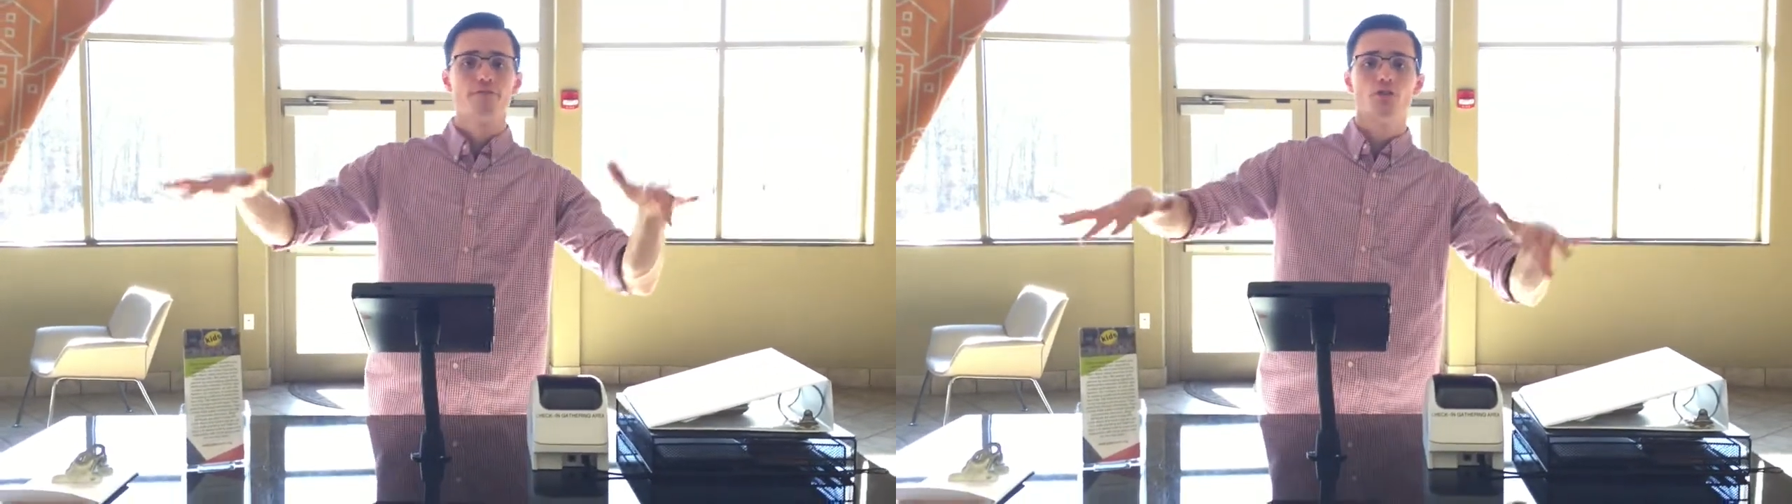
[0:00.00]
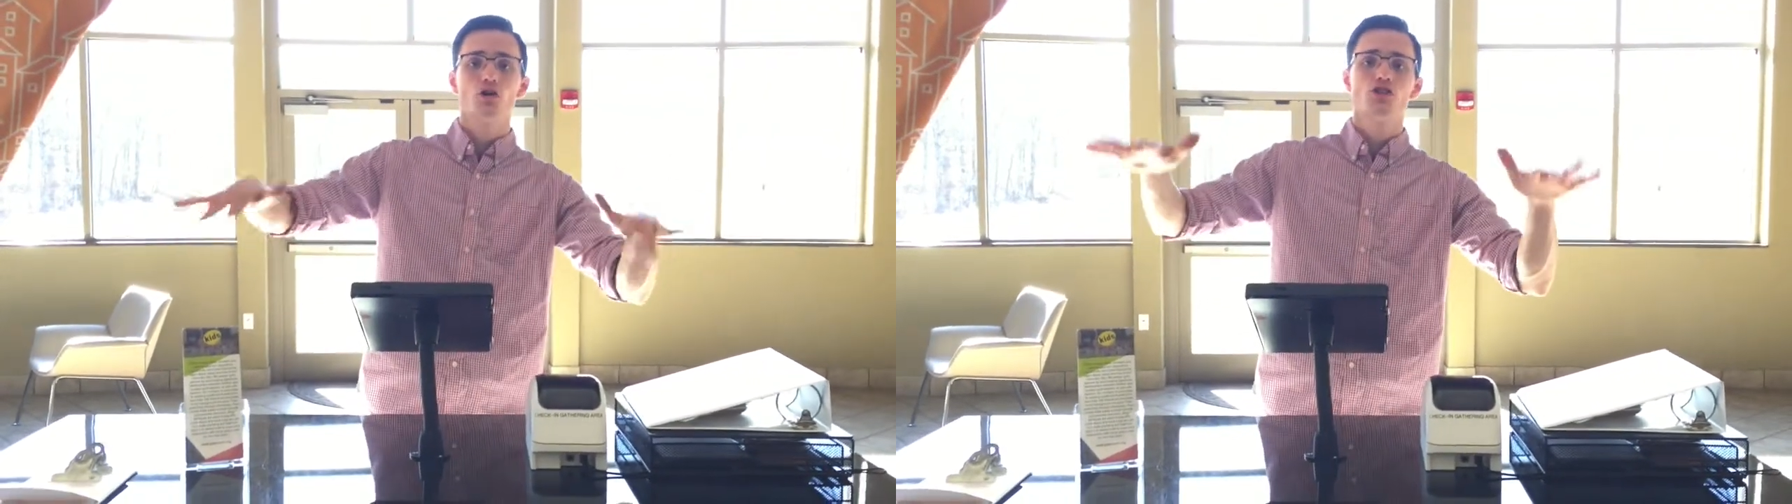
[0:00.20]

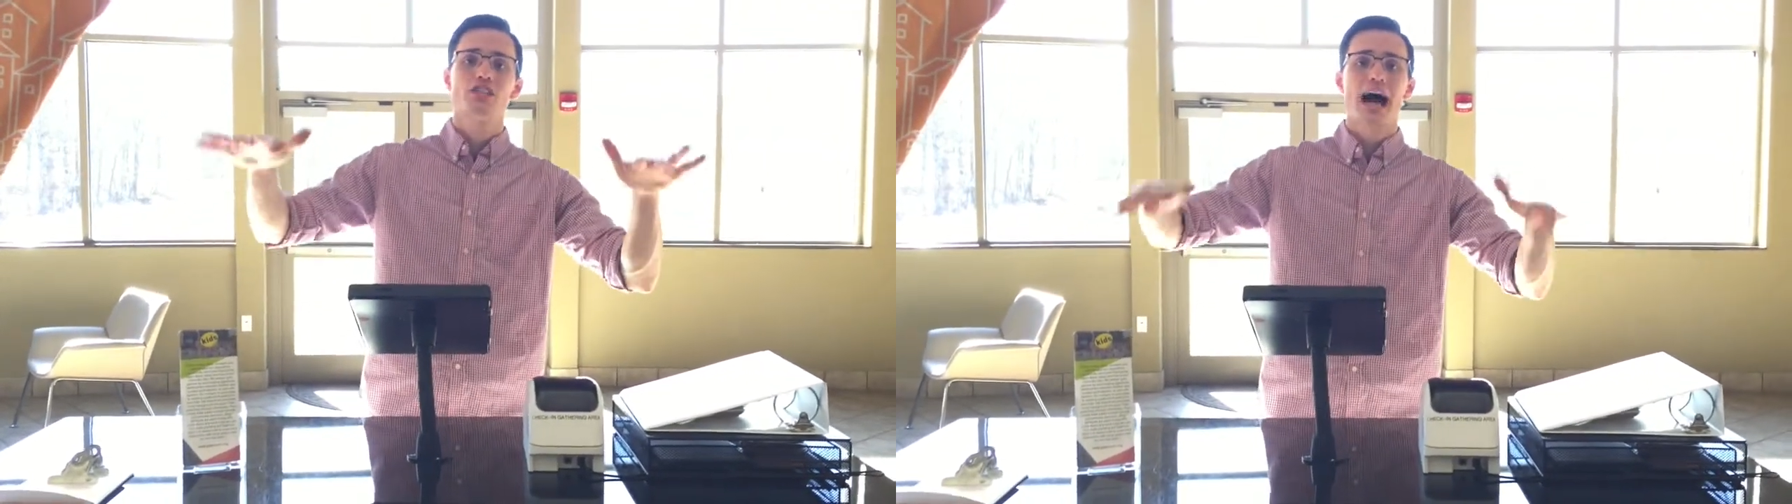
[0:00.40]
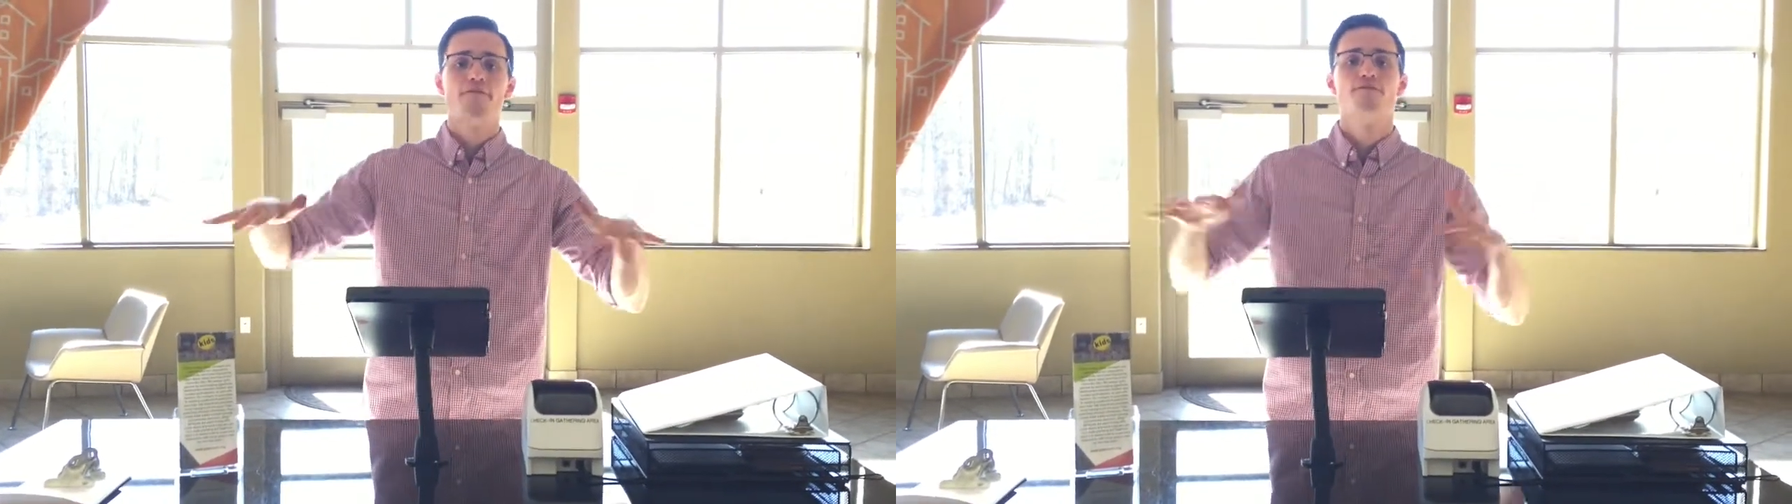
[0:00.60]

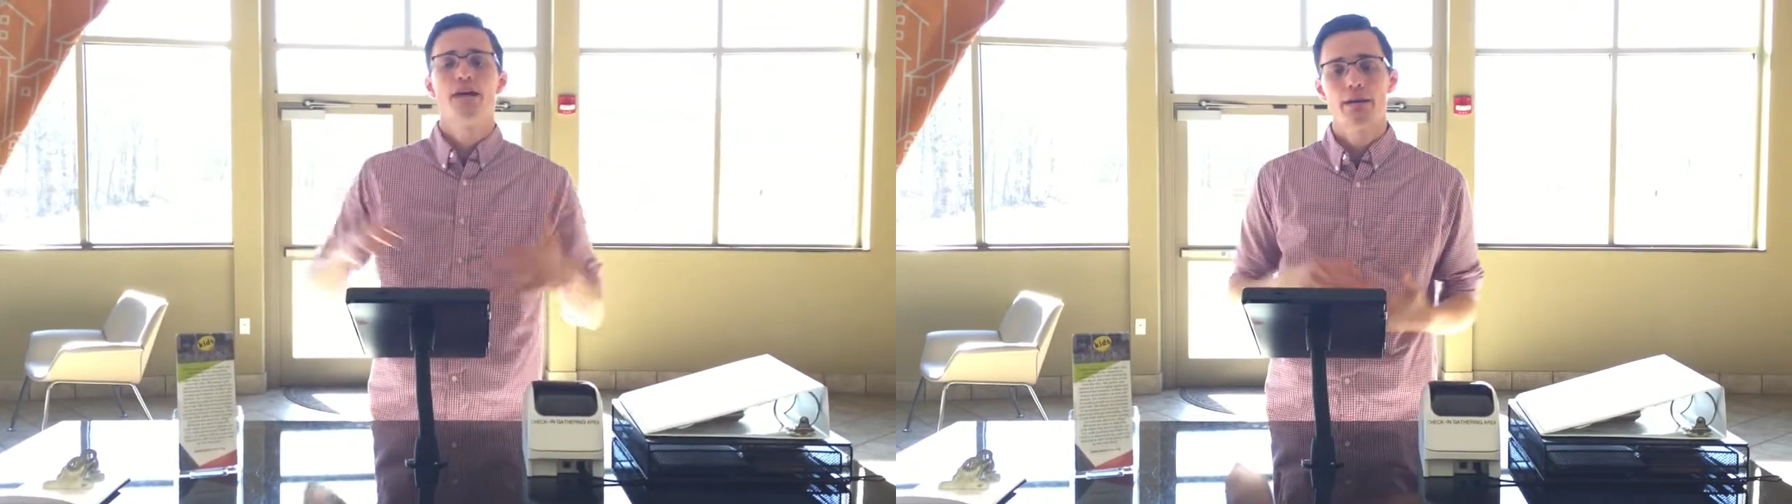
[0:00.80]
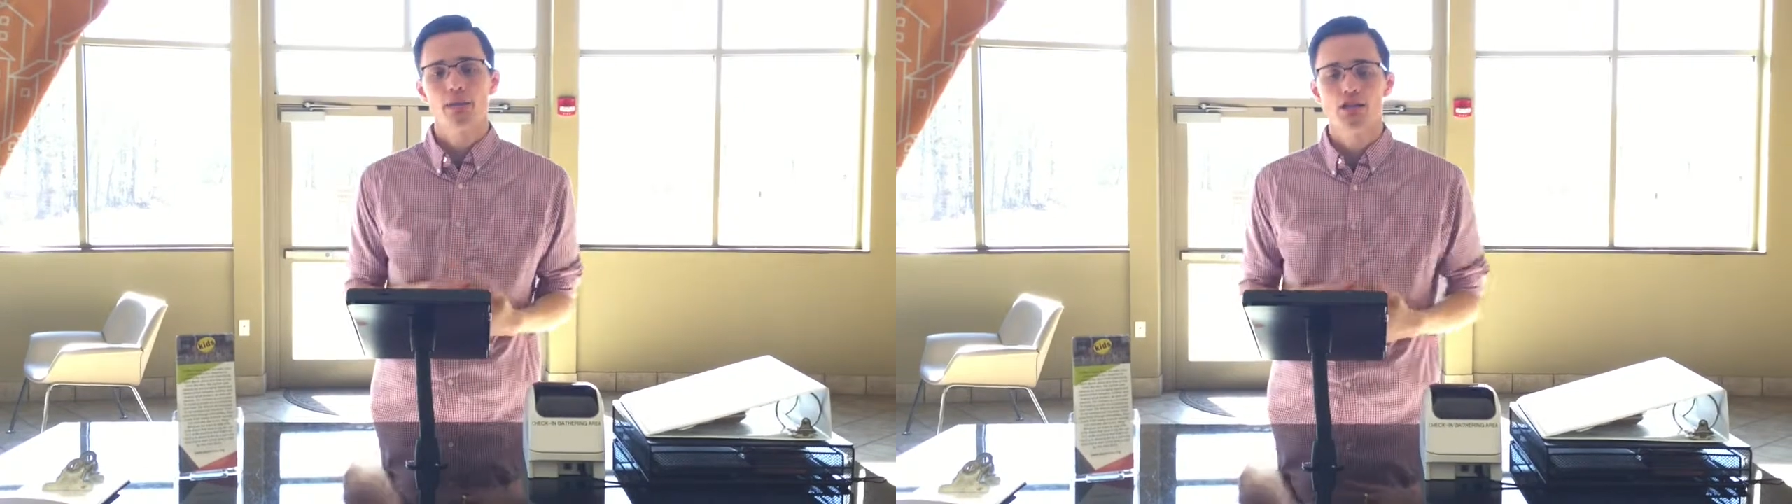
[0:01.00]
first time
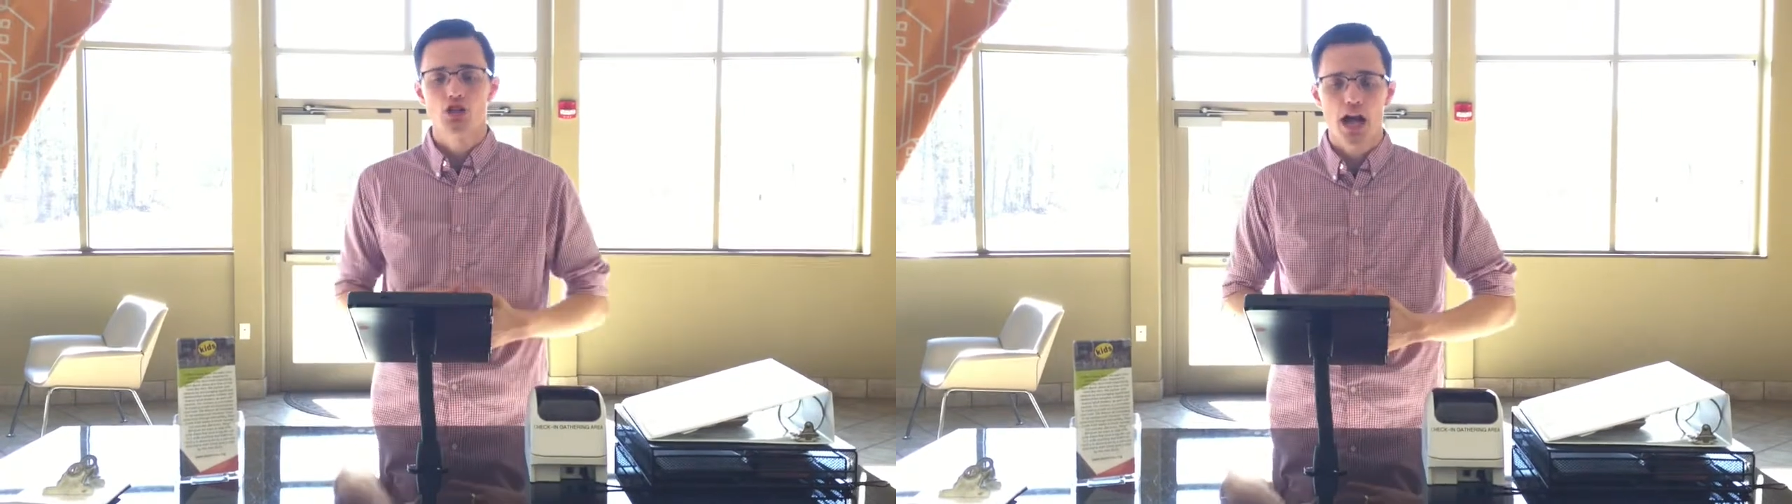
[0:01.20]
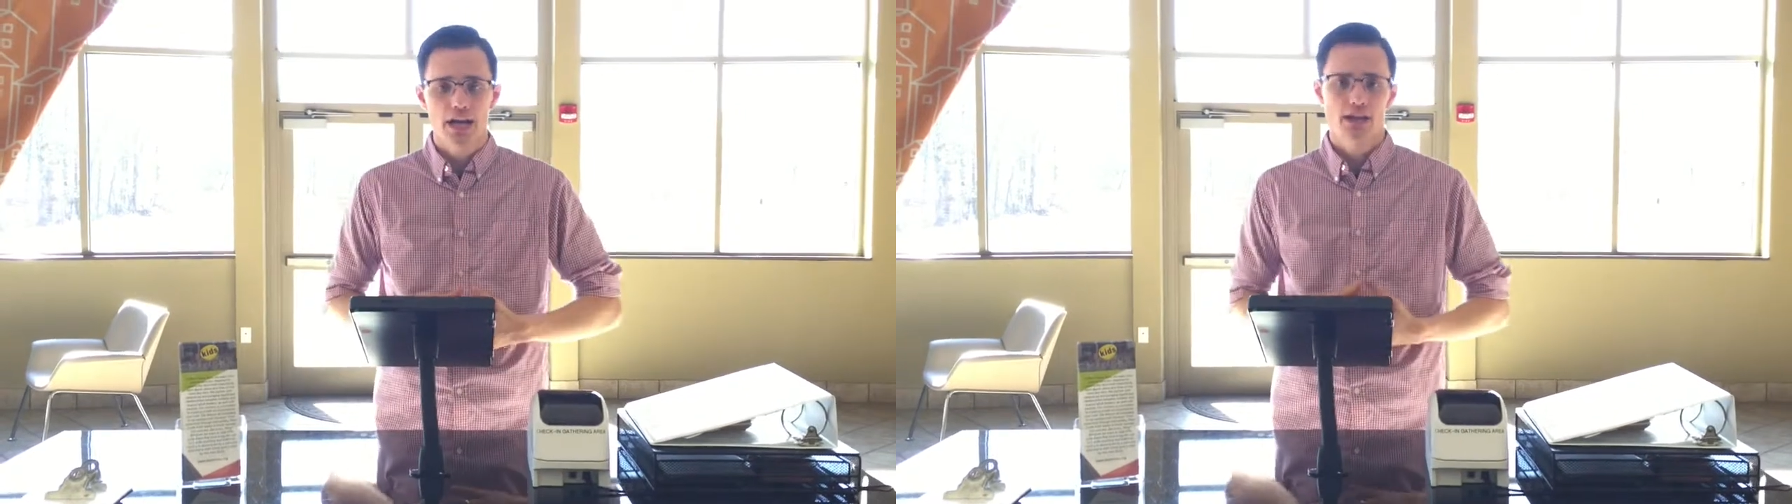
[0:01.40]
family
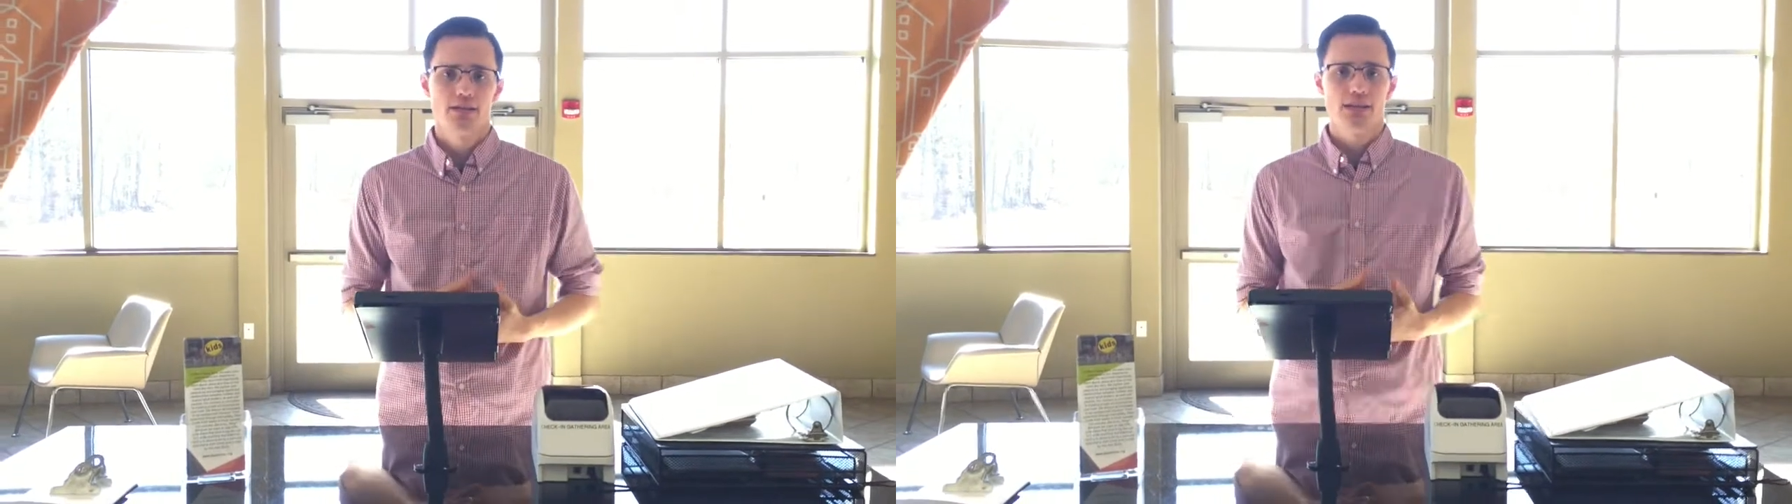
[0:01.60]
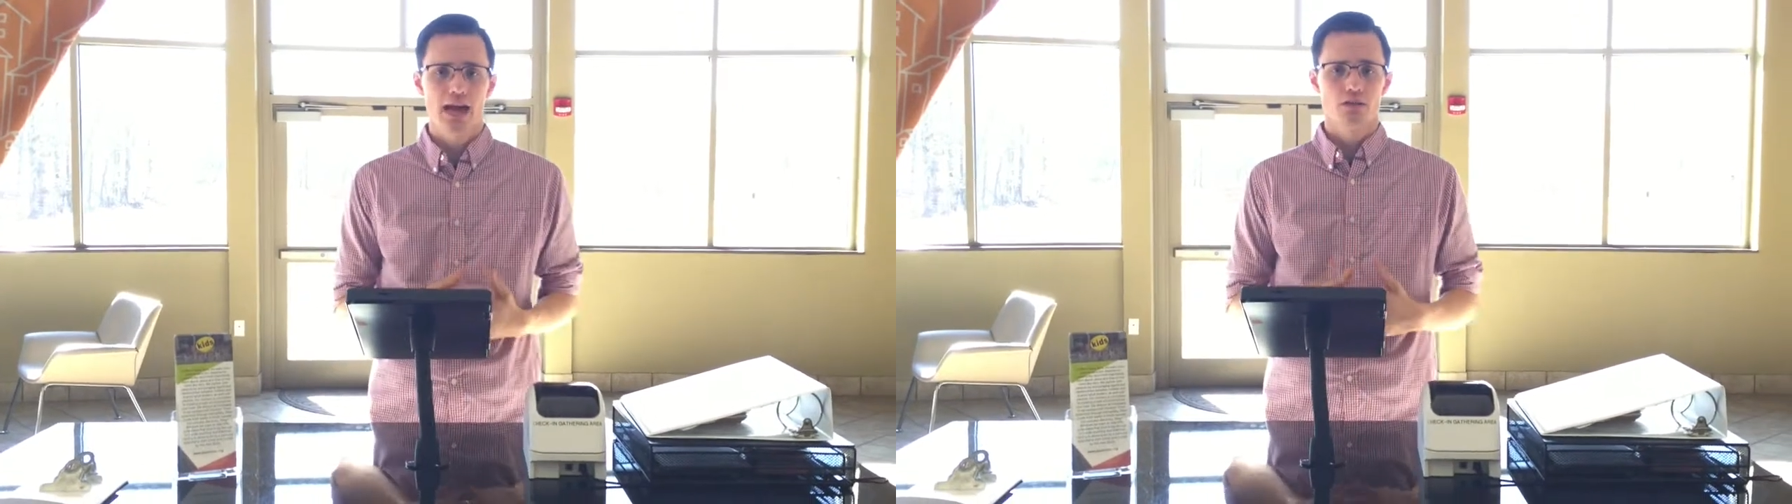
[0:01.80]

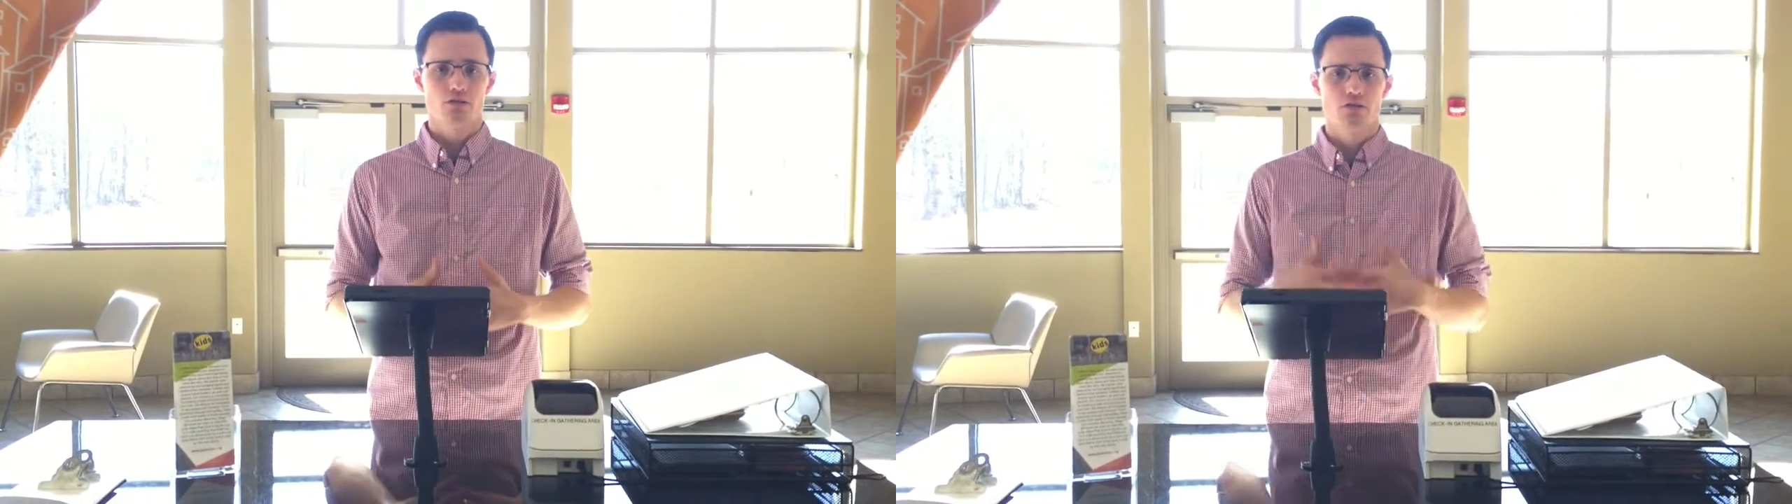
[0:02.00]
check-in desk,